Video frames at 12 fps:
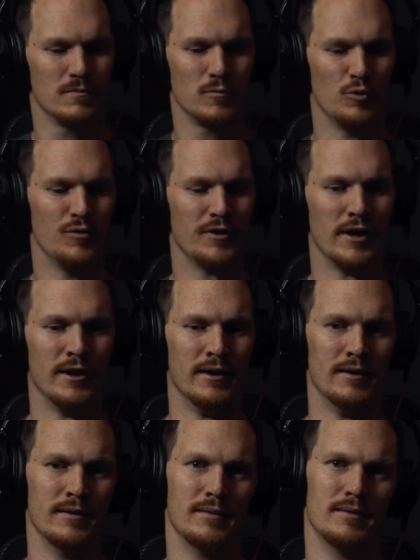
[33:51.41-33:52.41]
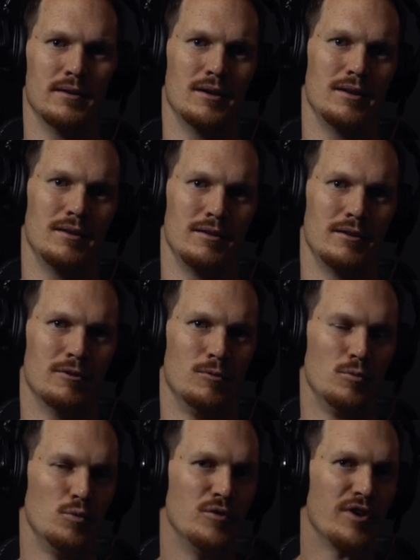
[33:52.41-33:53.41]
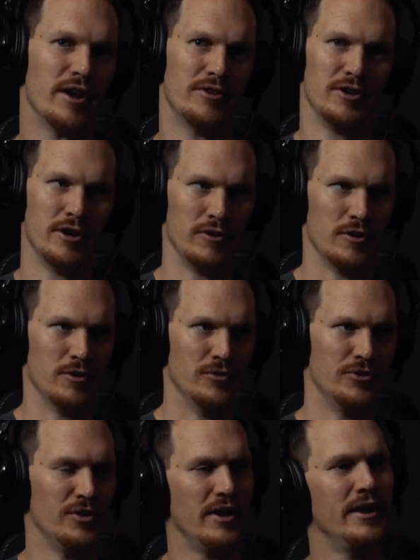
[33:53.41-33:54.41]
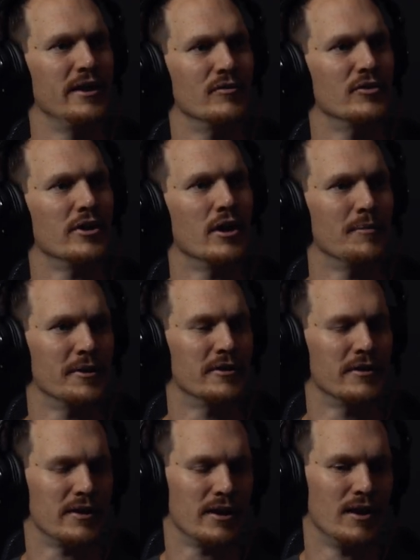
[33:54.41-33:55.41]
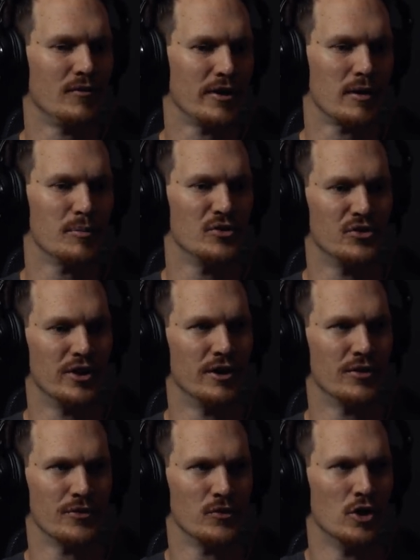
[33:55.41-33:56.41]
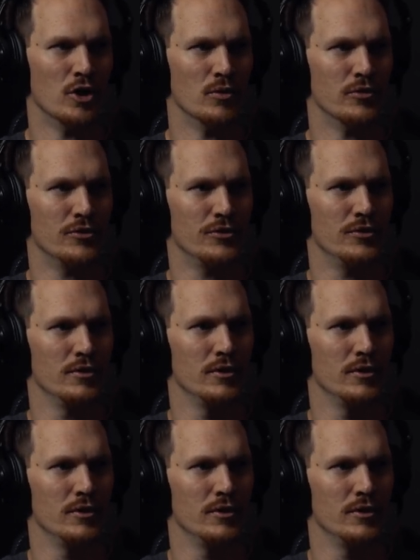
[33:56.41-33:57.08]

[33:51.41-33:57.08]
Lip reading: we've got a ton of loans. So at any given time, like, you're going to have like 1% of the loans.